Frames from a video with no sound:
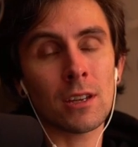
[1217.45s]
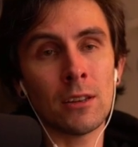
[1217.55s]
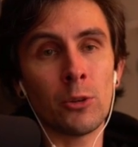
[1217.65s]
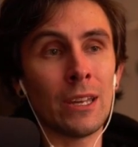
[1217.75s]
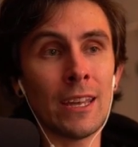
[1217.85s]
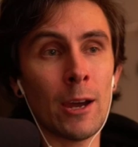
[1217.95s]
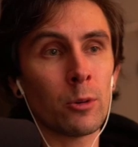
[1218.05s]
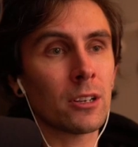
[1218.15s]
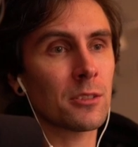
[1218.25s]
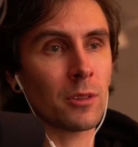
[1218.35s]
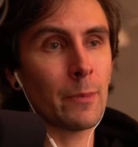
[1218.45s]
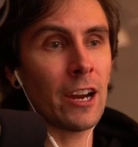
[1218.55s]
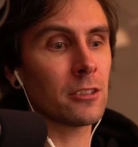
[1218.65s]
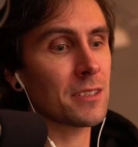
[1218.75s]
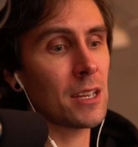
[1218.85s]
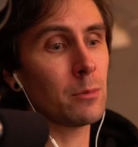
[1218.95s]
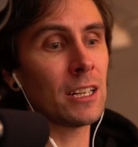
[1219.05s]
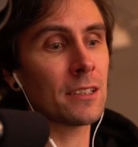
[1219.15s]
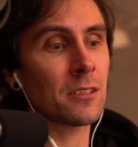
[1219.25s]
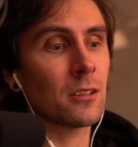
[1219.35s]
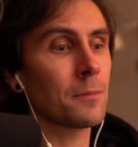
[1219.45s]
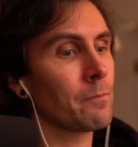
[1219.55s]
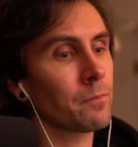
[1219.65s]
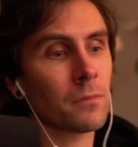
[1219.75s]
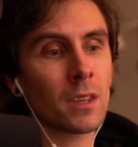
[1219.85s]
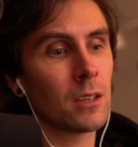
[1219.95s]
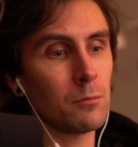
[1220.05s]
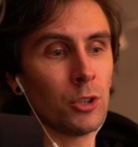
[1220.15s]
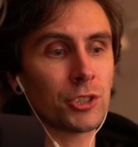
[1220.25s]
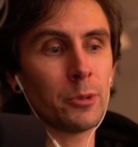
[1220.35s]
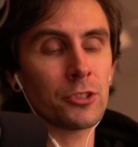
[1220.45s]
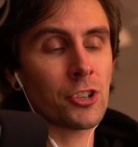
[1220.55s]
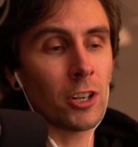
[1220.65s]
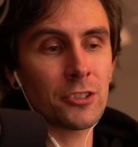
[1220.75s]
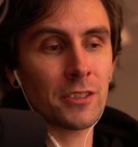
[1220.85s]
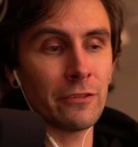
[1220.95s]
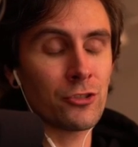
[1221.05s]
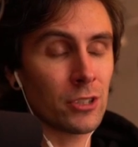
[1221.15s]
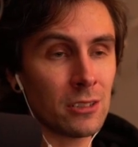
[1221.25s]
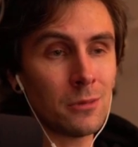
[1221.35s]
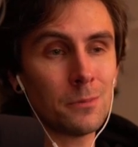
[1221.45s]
and the way that works with barrel stabilizer, multiple charges of drill,